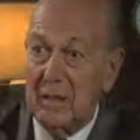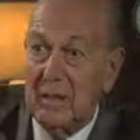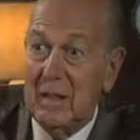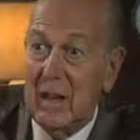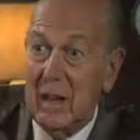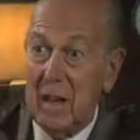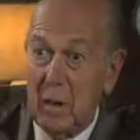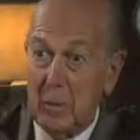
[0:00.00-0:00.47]

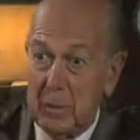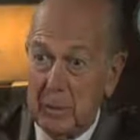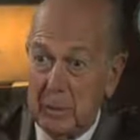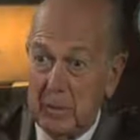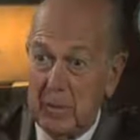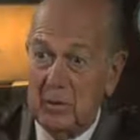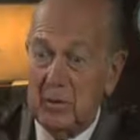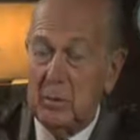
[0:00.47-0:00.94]
and our
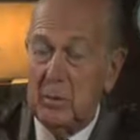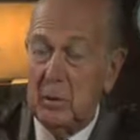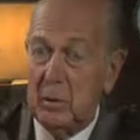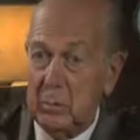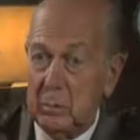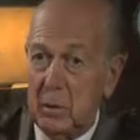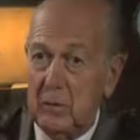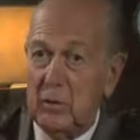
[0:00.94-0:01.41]

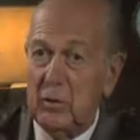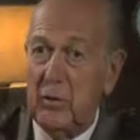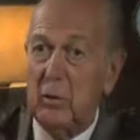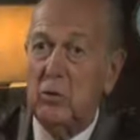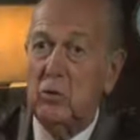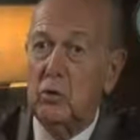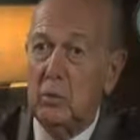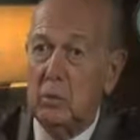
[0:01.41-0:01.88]
participants and
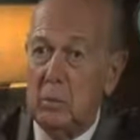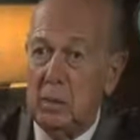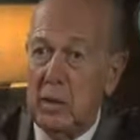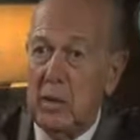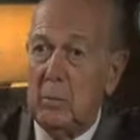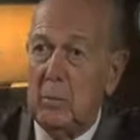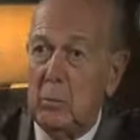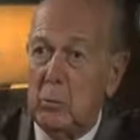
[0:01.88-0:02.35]
professors should
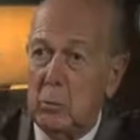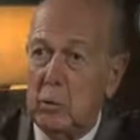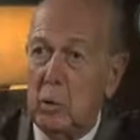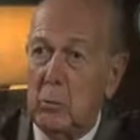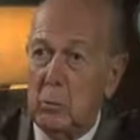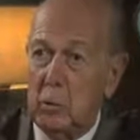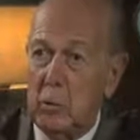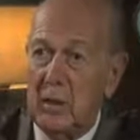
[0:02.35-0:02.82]
be able to
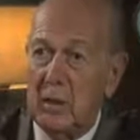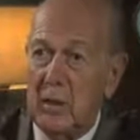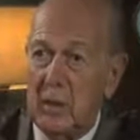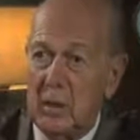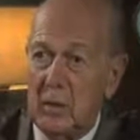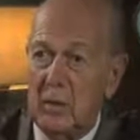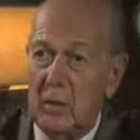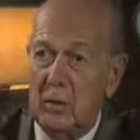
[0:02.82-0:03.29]

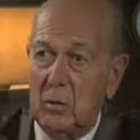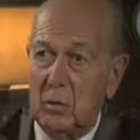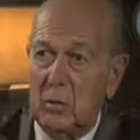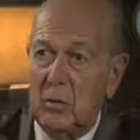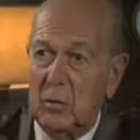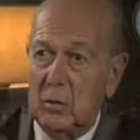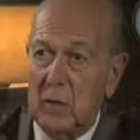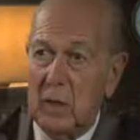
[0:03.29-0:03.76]
communicate in
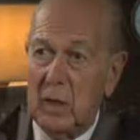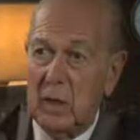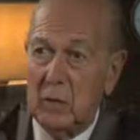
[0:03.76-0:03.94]
those three